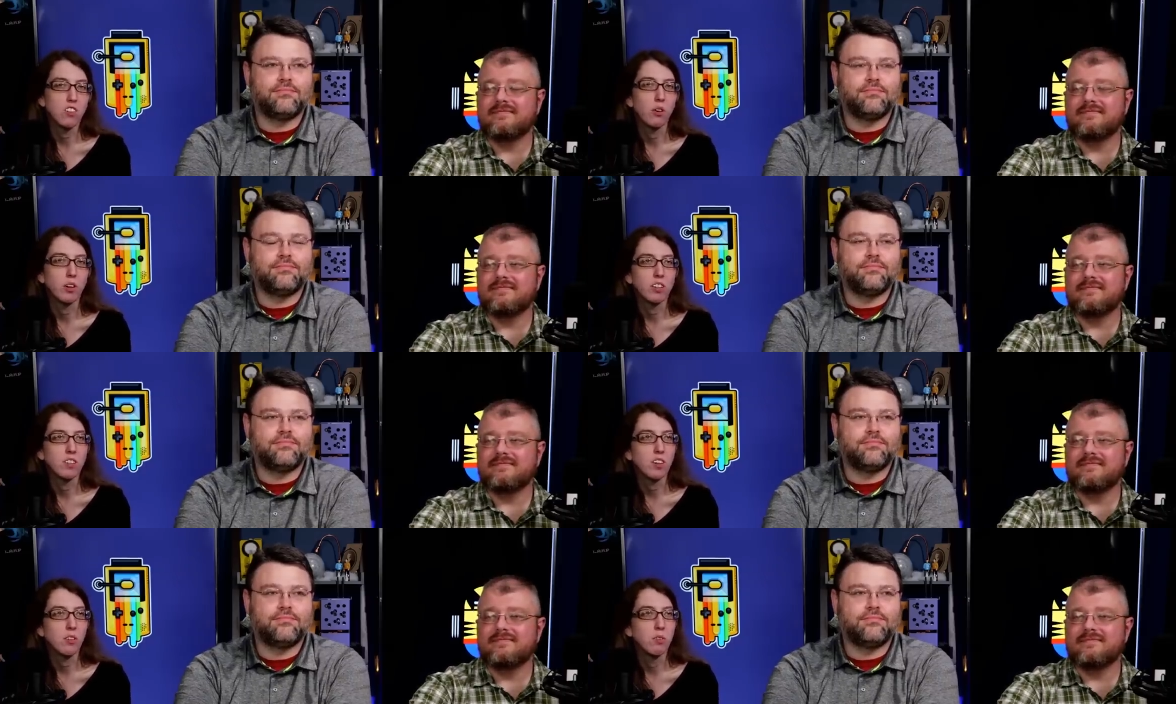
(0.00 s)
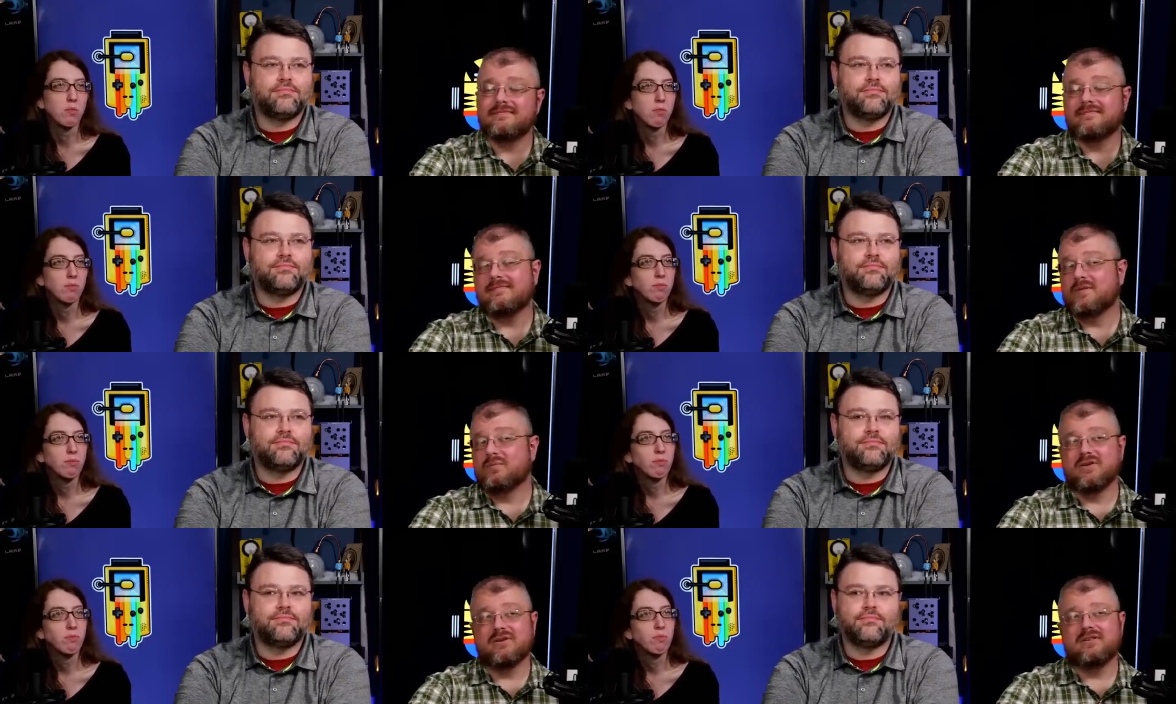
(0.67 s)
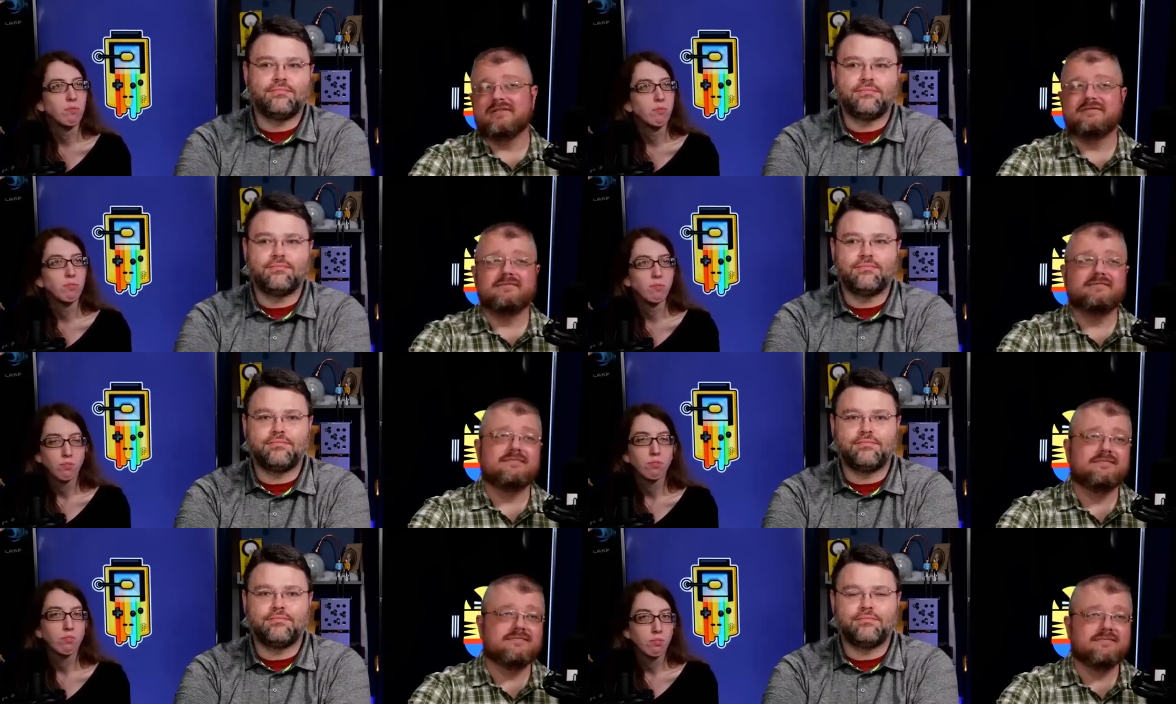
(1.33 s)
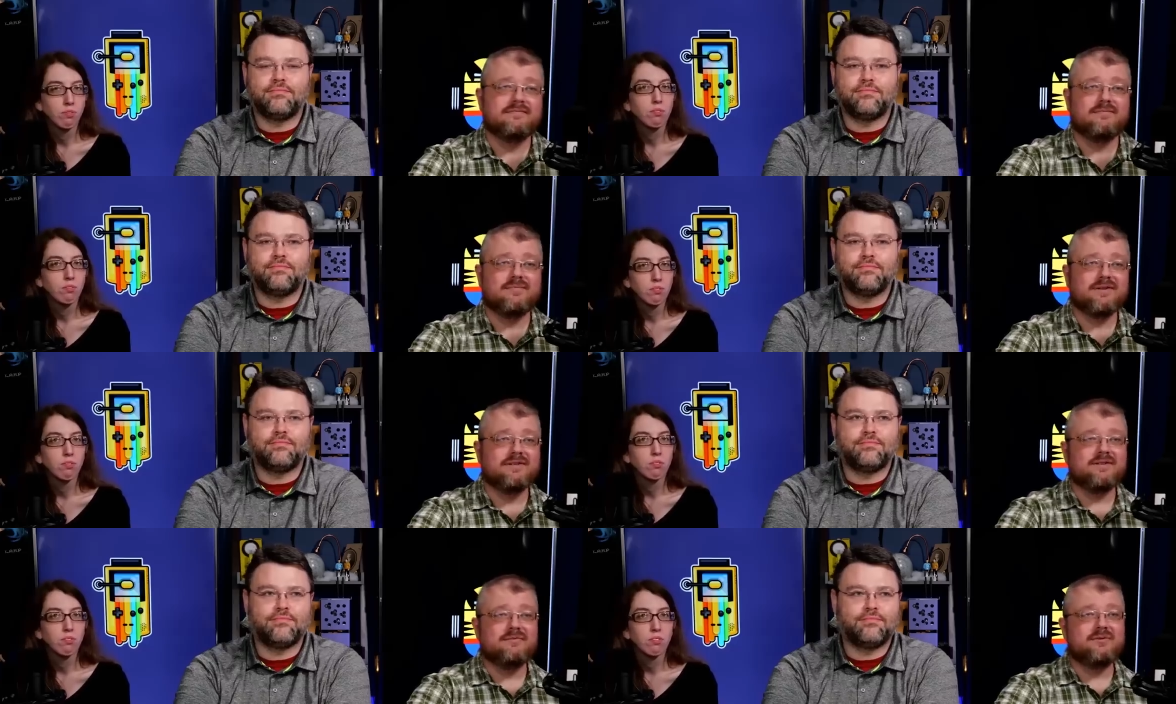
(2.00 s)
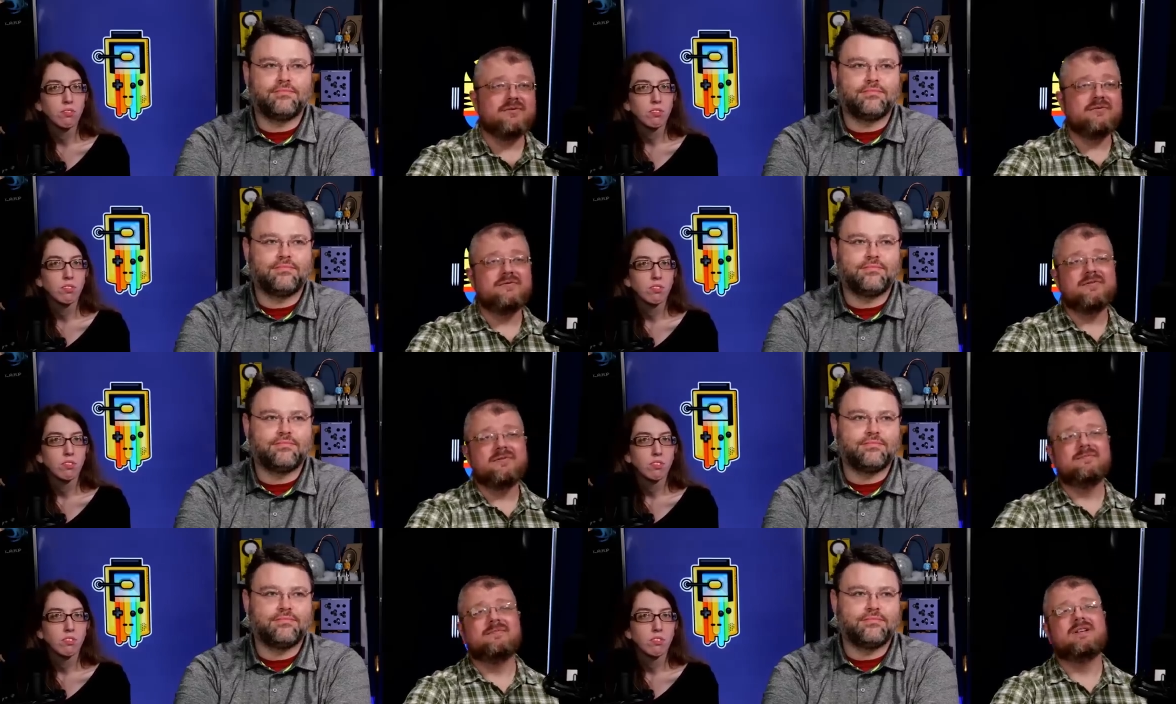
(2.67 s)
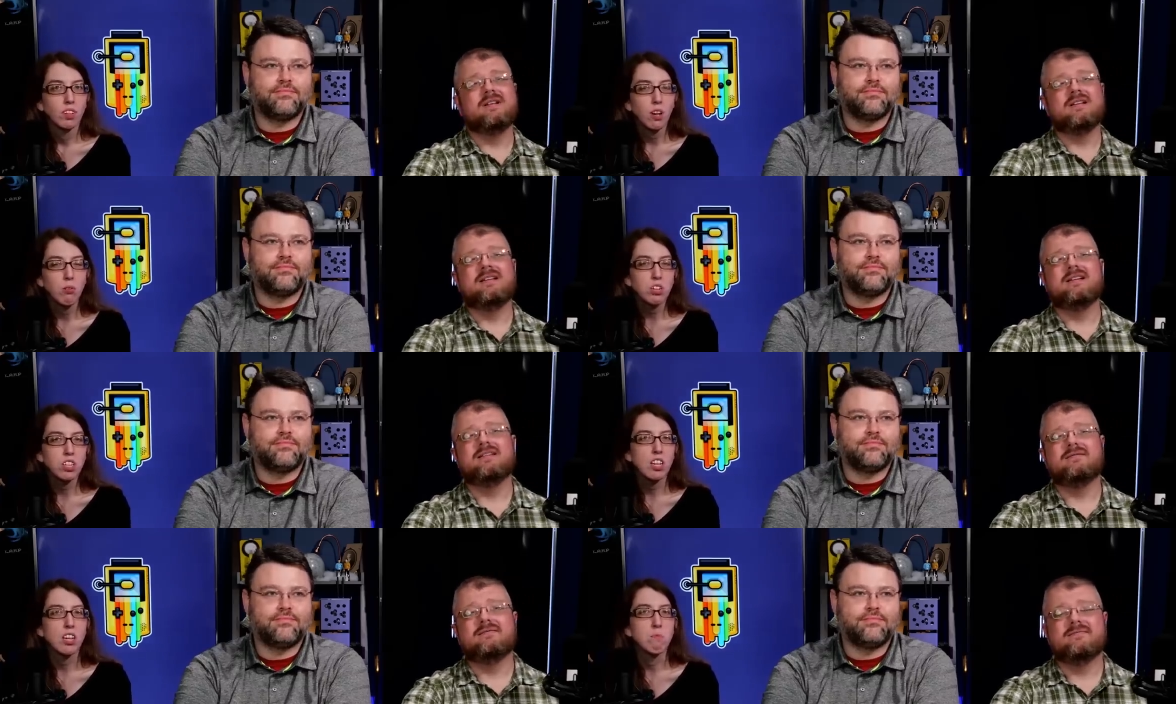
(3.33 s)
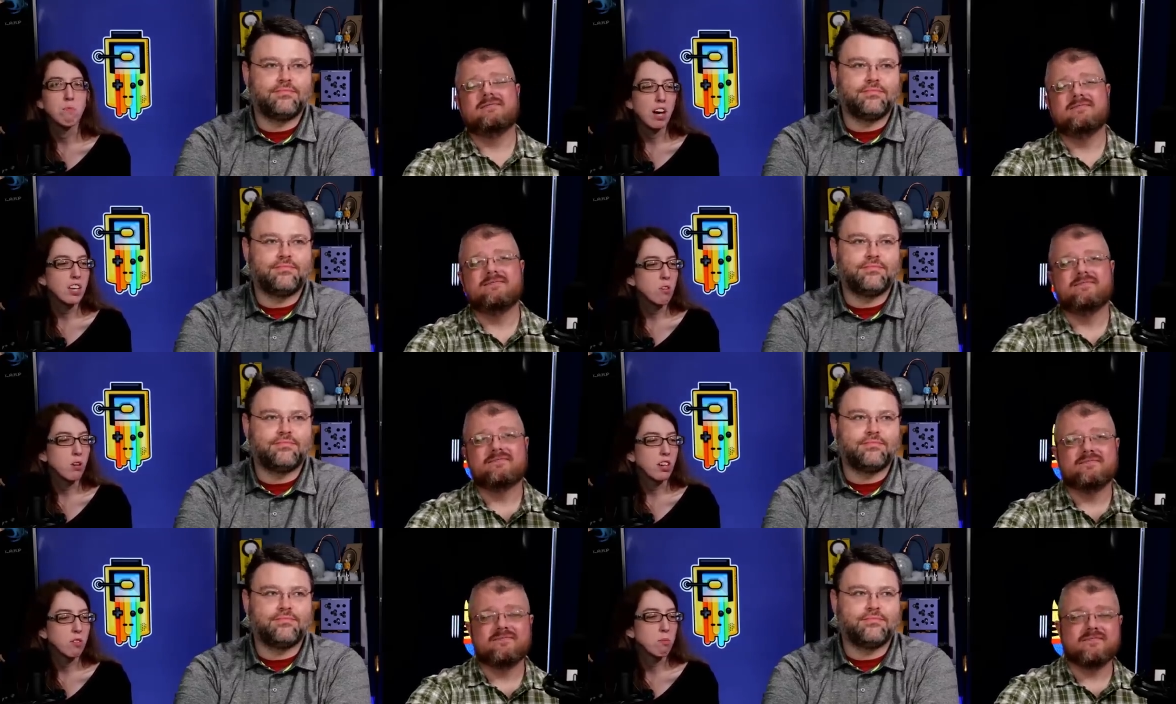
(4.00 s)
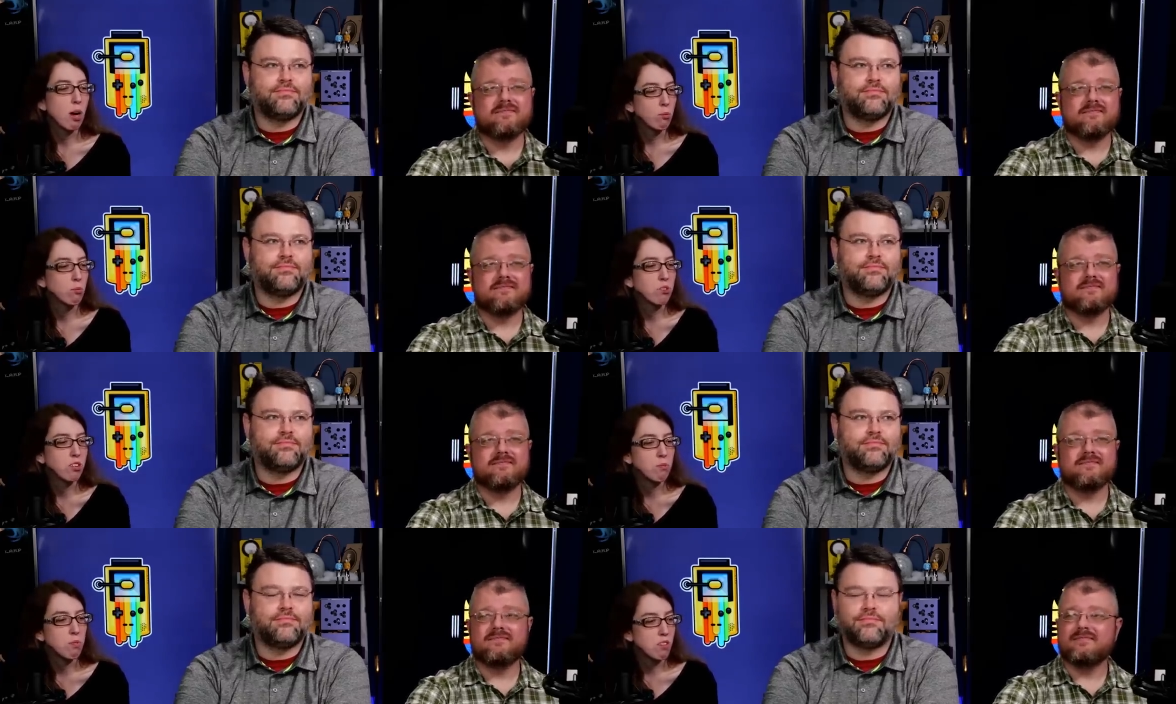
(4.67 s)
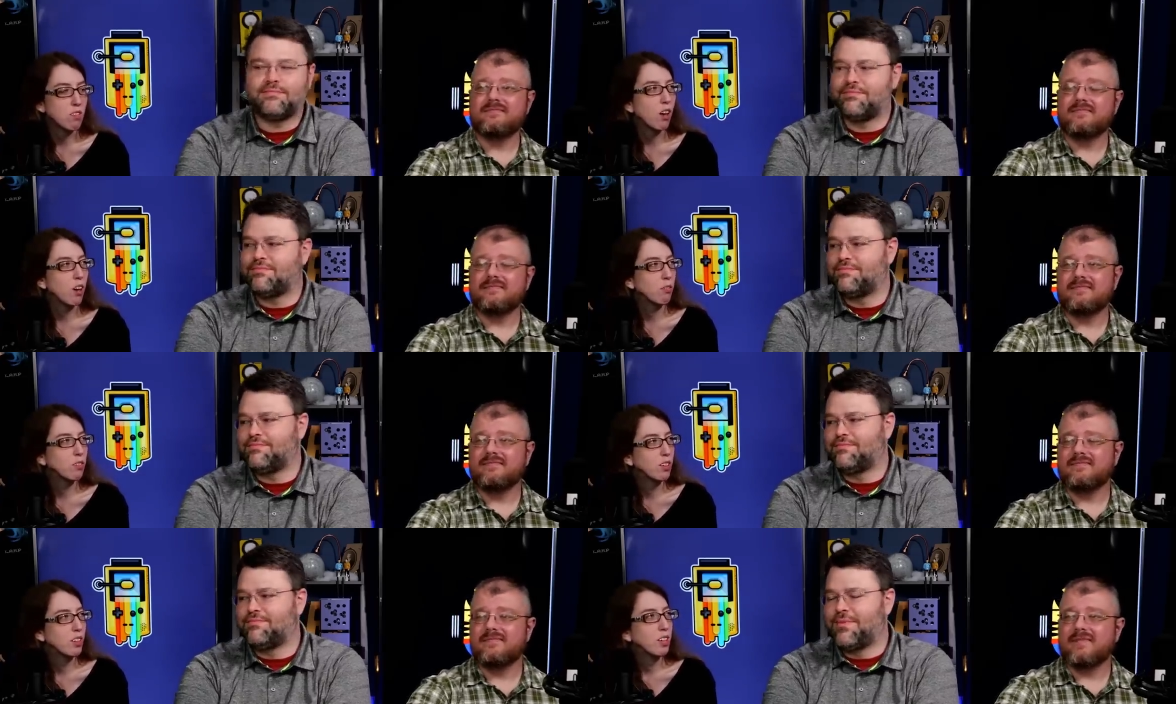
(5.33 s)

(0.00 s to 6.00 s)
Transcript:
Speaker 1: it's going. So
Speaker 2: brilliant, brilliant move.
Speaker 1: I now, wish that my UX problems could be solved.